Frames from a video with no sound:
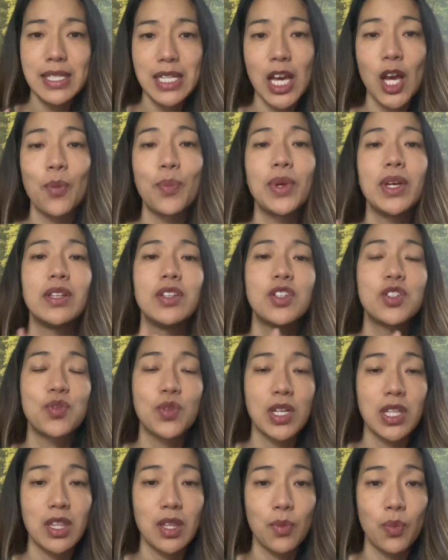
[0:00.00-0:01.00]
help
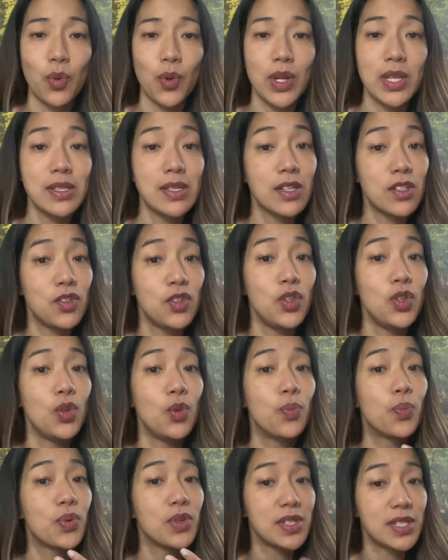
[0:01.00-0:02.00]
illustrate the points as you
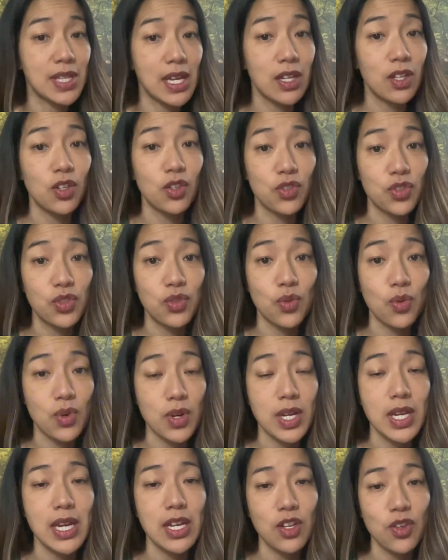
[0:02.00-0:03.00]
present your
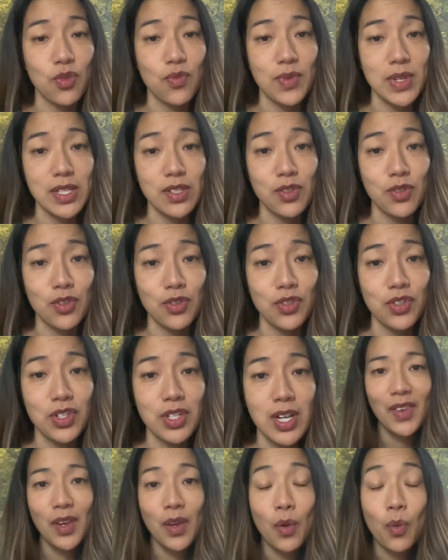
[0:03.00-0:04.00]
story and your research.
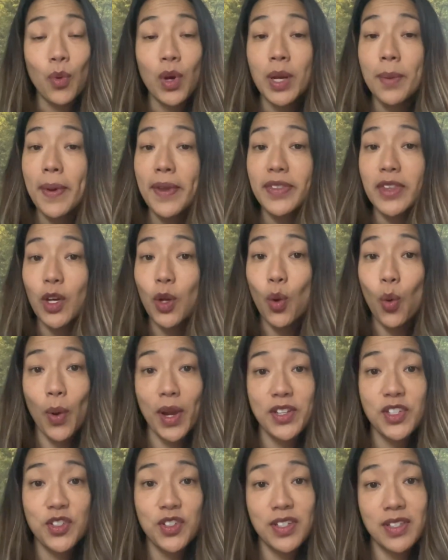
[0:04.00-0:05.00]
What about the
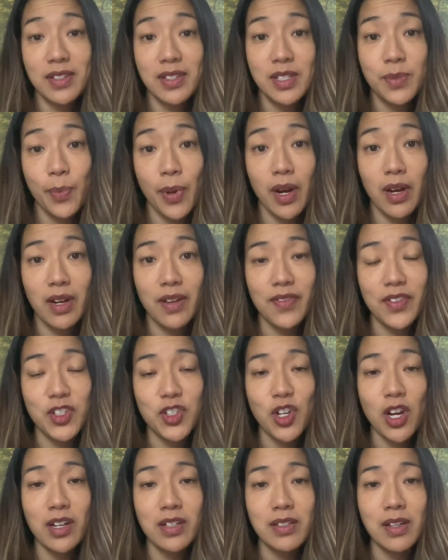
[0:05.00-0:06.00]
questions part of the
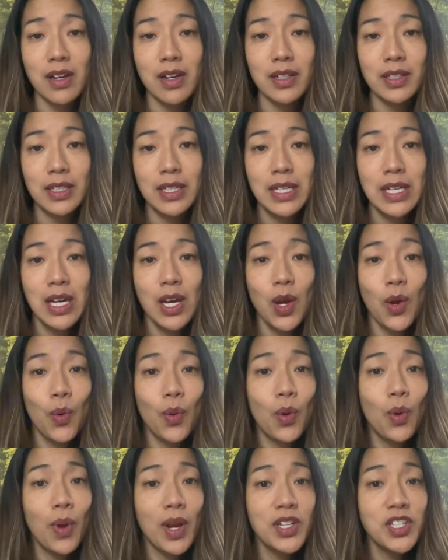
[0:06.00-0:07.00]
Chalk Talk? Well,
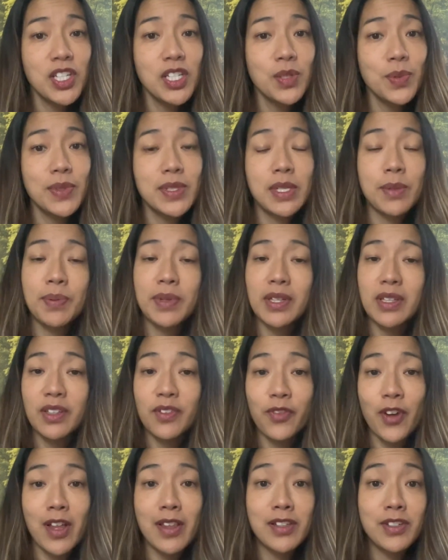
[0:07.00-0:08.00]
questions will typically
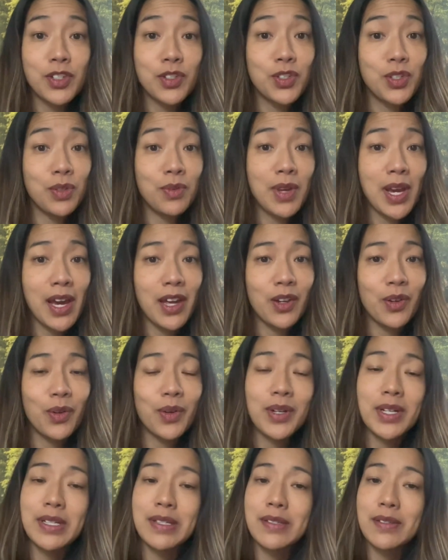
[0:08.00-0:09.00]
fall into 2
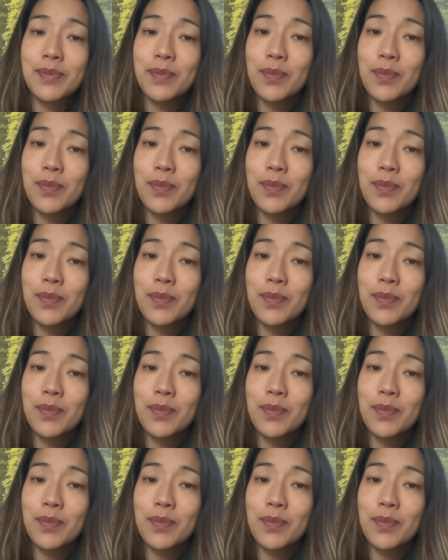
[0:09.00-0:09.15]
categories.